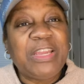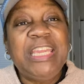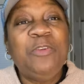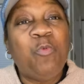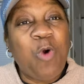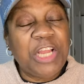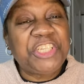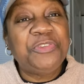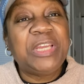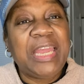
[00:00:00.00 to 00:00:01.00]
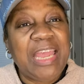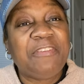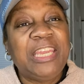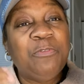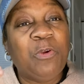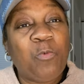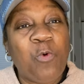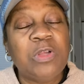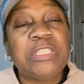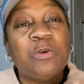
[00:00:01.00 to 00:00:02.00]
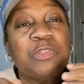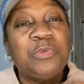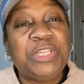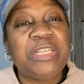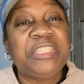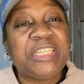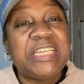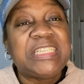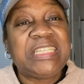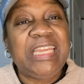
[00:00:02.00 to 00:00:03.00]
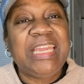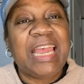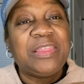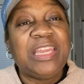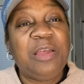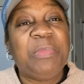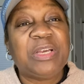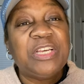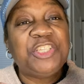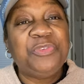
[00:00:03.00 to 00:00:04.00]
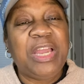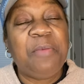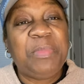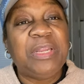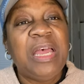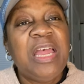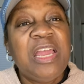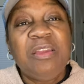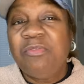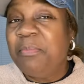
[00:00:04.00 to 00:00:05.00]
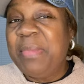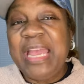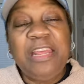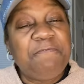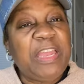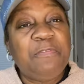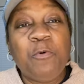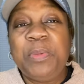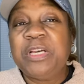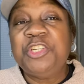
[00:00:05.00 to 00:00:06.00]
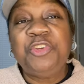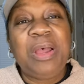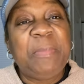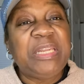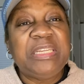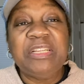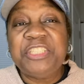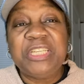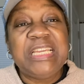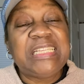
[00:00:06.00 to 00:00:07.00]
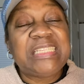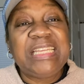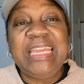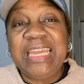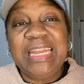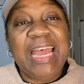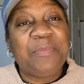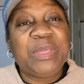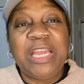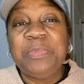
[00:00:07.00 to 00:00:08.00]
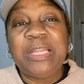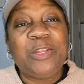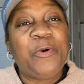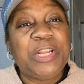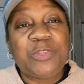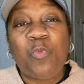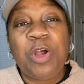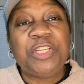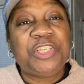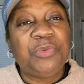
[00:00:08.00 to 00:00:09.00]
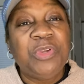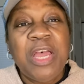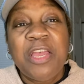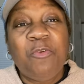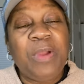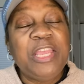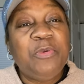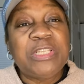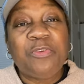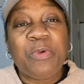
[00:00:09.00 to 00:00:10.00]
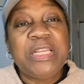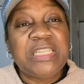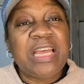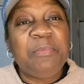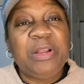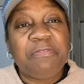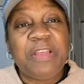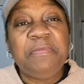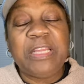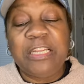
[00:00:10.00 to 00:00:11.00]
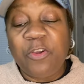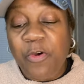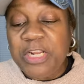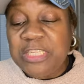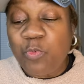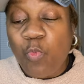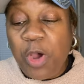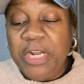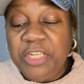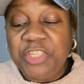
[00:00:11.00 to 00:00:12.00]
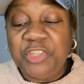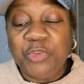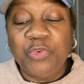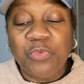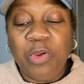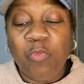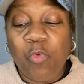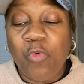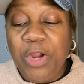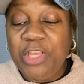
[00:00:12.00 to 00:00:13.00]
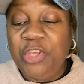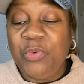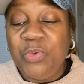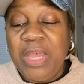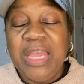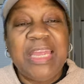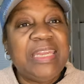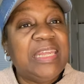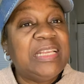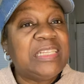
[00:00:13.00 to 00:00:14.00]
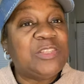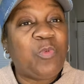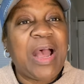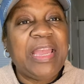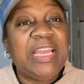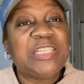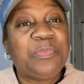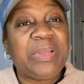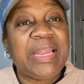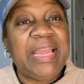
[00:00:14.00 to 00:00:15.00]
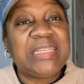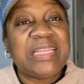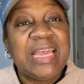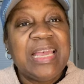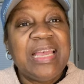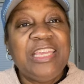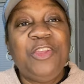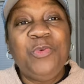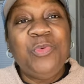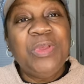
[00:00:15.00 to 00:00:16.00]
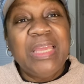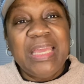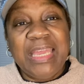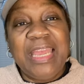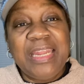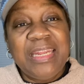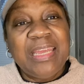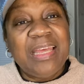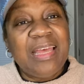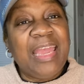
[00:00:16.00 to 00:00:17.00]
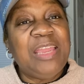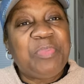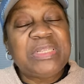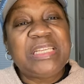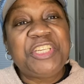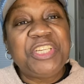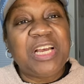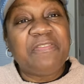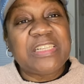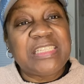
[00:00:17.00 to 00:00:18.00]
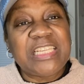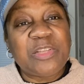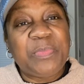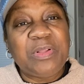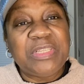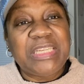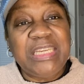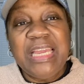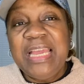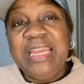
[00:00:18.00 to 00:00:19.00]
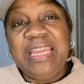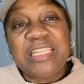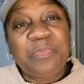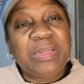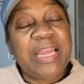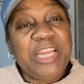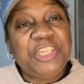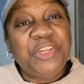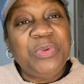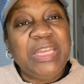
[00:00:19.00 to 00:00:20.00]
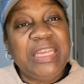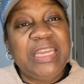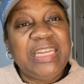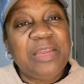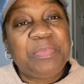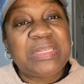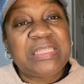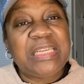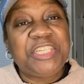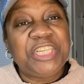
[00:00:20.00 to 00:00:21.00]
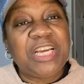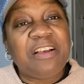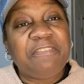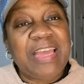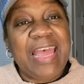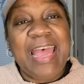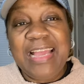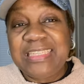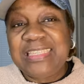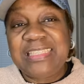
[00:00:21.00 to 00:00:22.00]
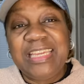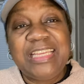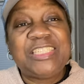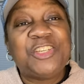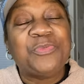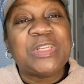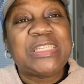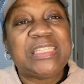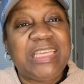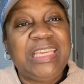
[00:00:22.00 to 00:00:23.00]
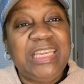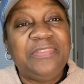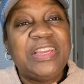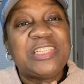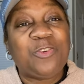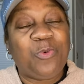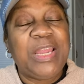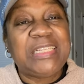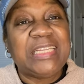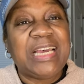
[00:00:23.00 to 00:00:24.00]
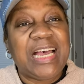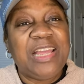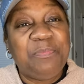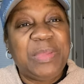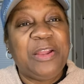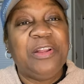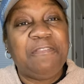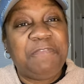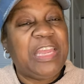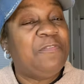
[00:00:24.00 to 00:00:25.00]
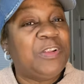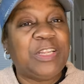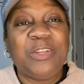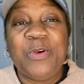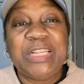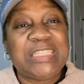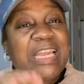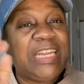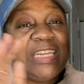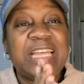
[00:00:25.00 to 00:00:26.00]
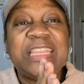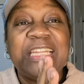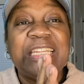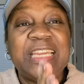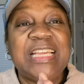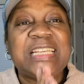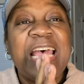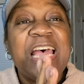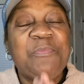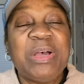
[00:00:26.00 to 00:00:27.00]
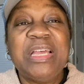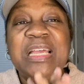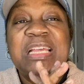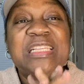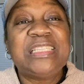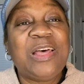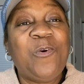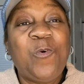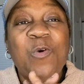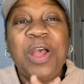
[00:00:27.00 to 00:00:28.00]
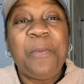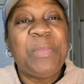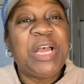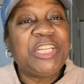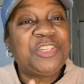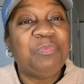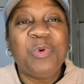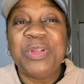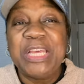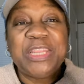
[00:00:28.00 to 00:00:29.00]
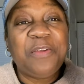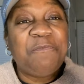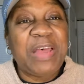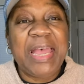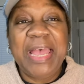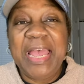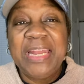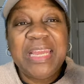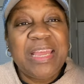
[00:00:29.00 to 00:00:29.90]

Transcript: He wants you to have it. He rewards those who diligently seek after him because you have been remaining faithful, because you have been diligently seeking after him. The Lord is wanting to grant you his grace and unmerited favor. The Lord is wanting to reward you. And this is why he has placed you in a position of accessibility. He has placed you in that position of access to receive his grace and unmerited favor. The Lord has said nothing less, but so much more. That divine